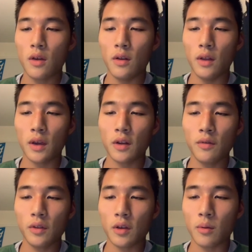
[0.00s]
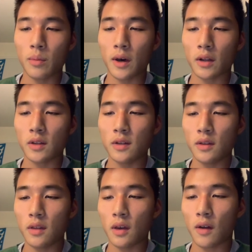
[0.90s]
negatively impacted
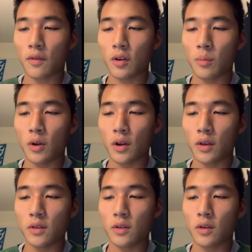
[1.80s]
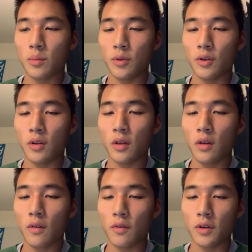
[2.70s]
the African American community
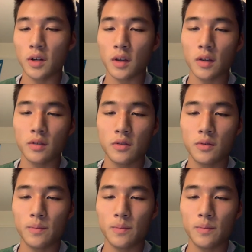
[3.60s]
for decades.